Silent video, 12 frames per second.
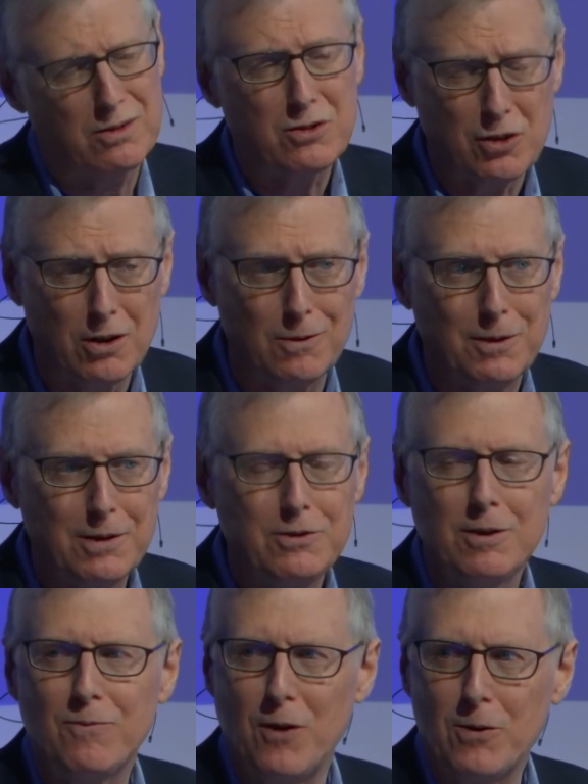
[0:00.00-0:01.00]
So
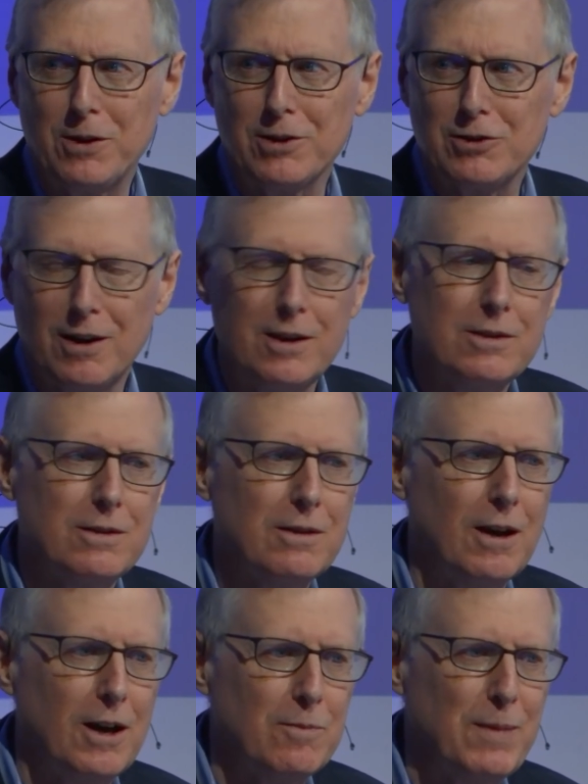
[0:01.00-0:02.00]
you focus on
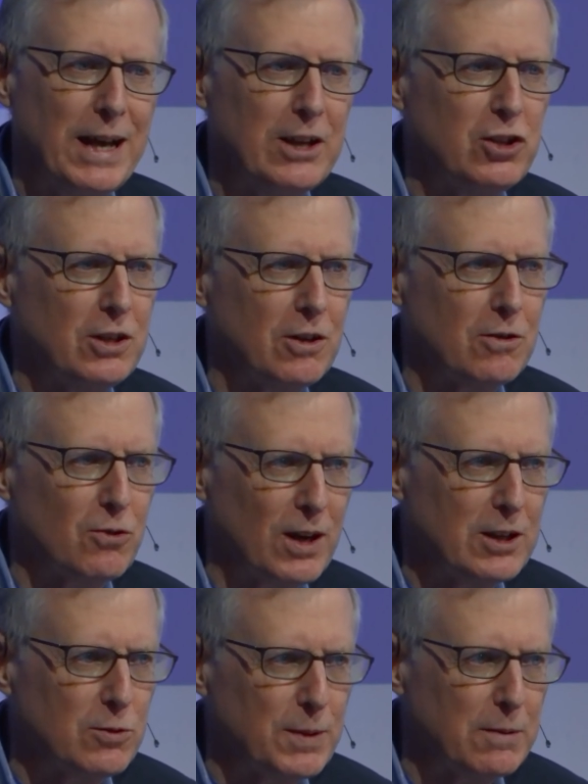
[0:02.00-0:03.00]
managing your
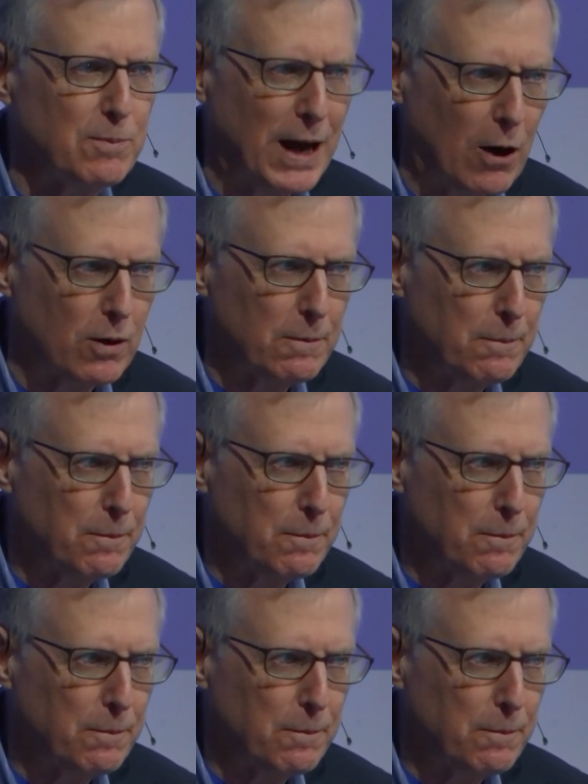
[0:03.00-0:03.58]
transmit power.